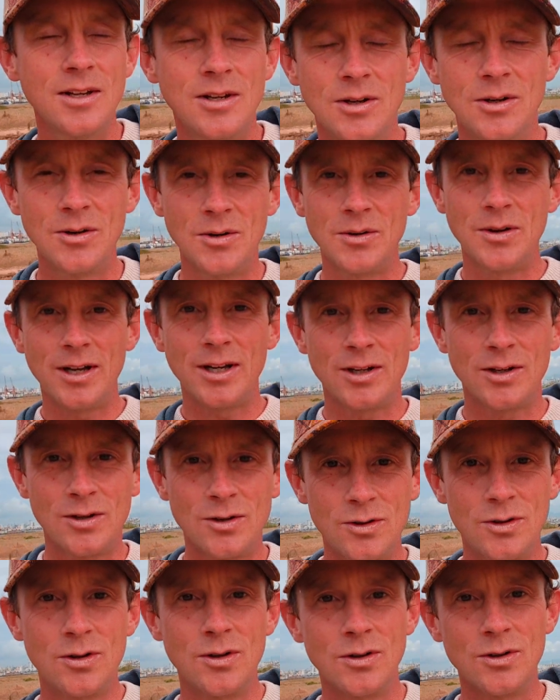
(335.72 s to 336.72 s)
You know, like
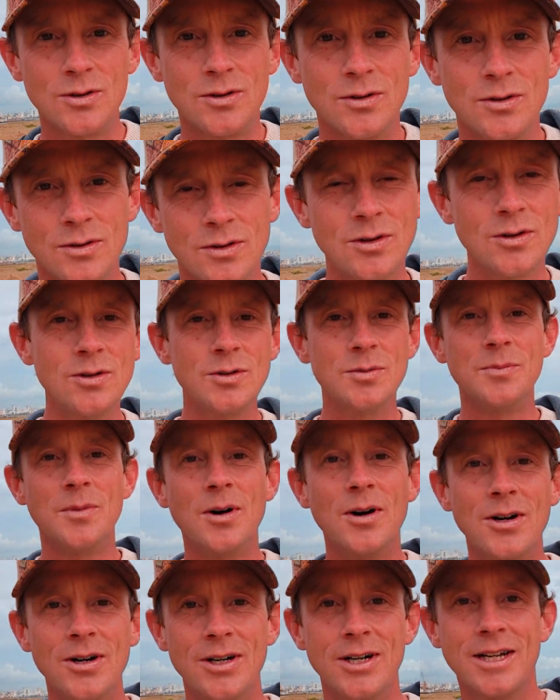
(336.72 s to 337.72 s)
good
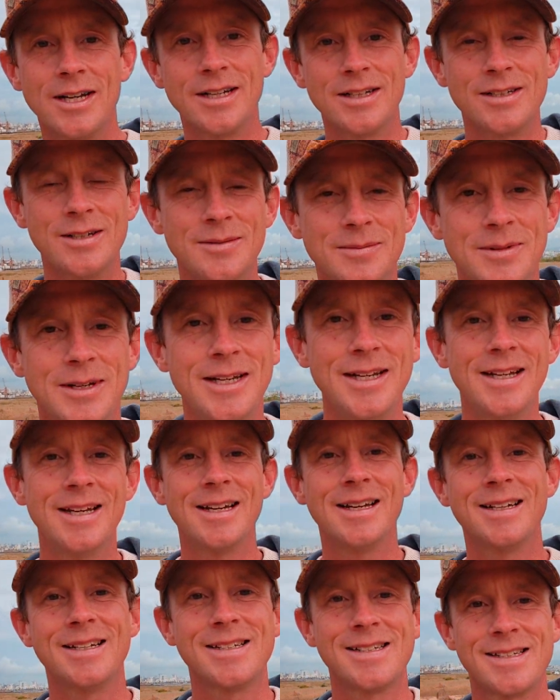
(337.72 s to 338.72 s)
morning to me
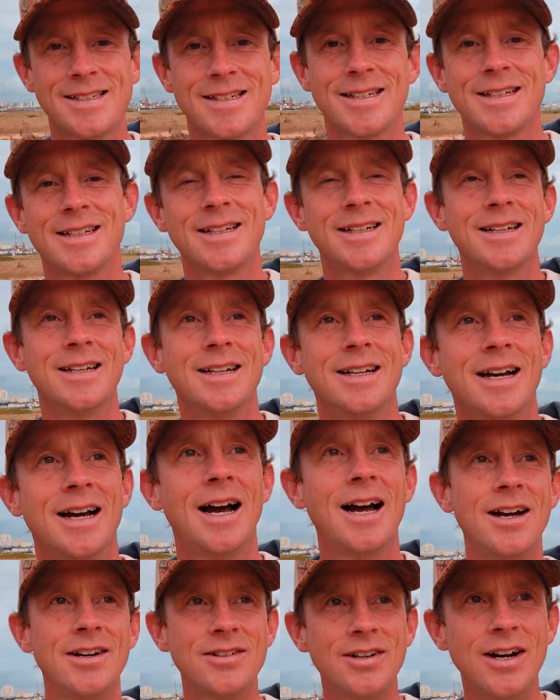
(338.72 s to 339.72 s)
is.
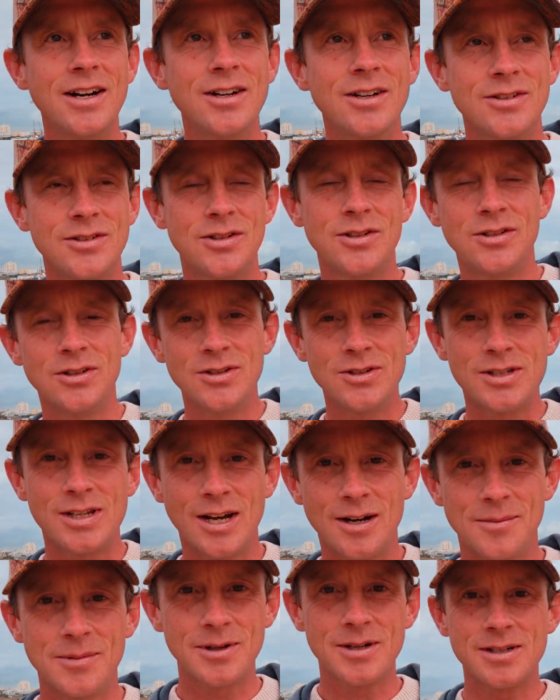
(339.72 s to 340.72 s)
I try not to use
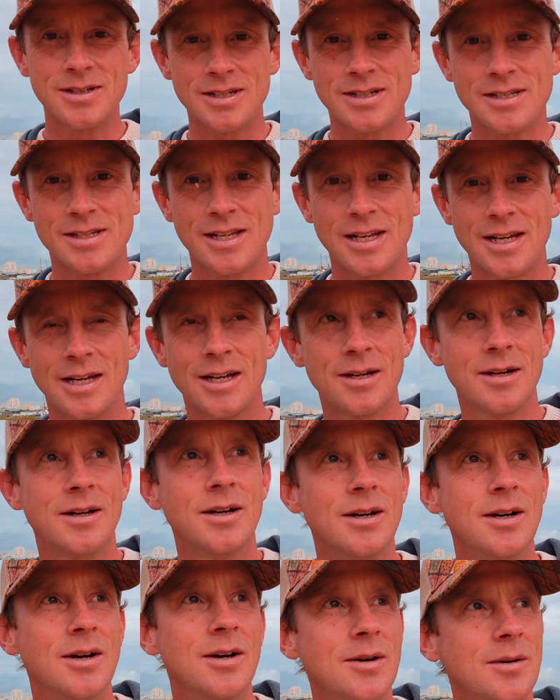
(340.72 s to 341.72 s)
that because it's like
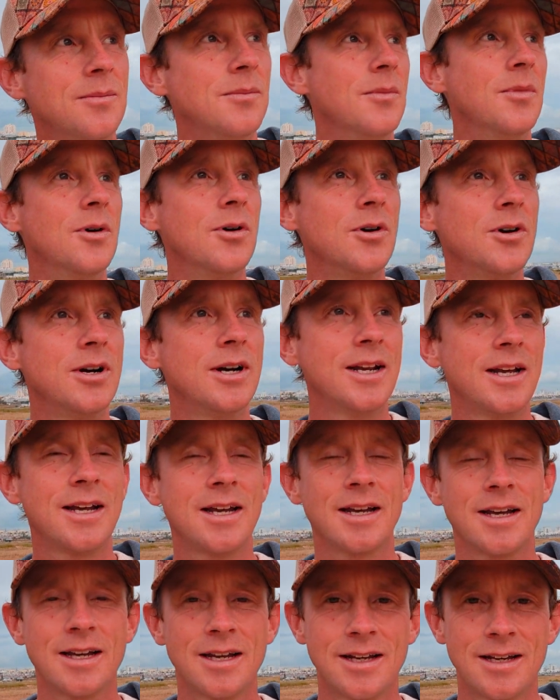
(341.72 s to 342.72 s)

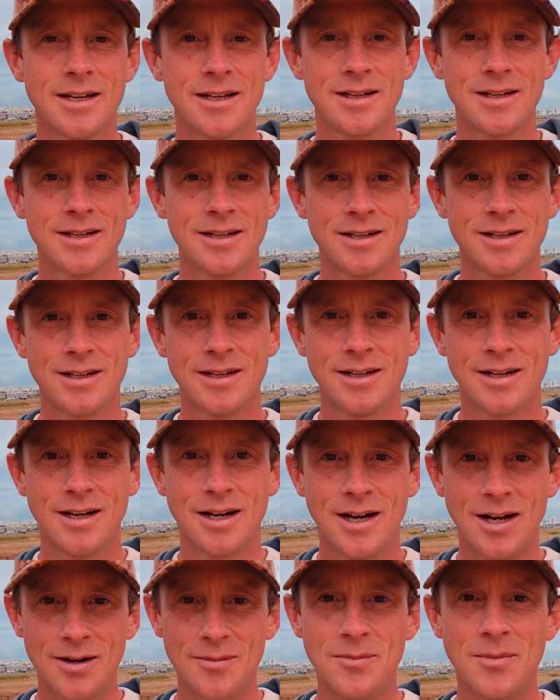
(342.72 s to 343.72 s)
morning
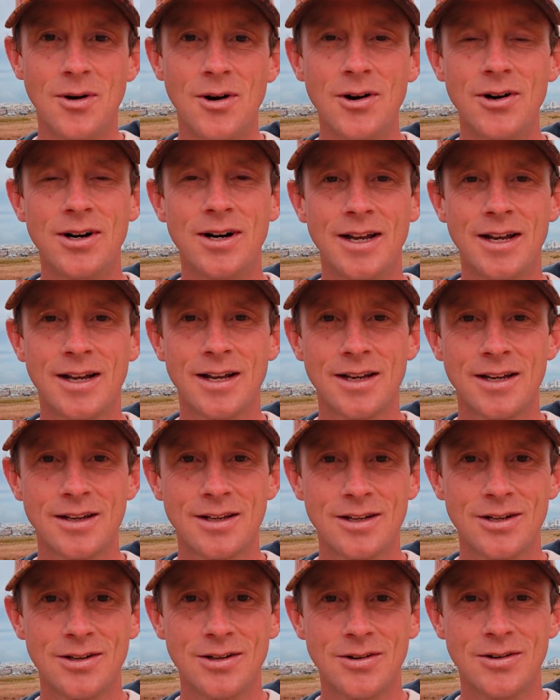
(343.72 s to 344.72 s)
and morning,
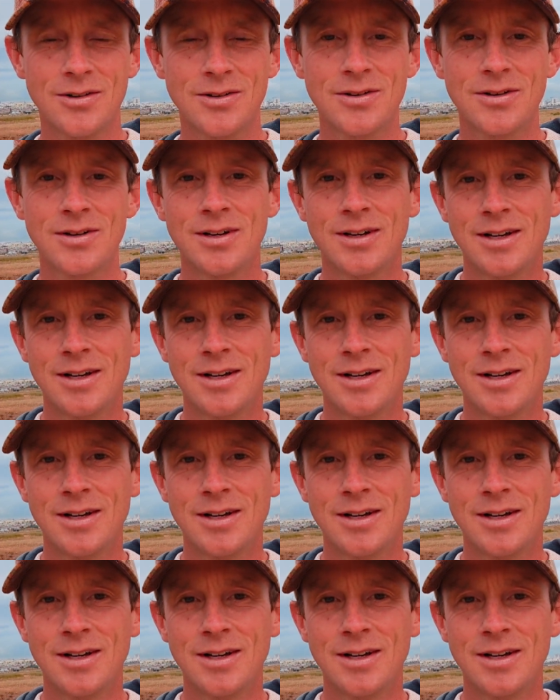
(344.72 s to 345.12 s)
you know.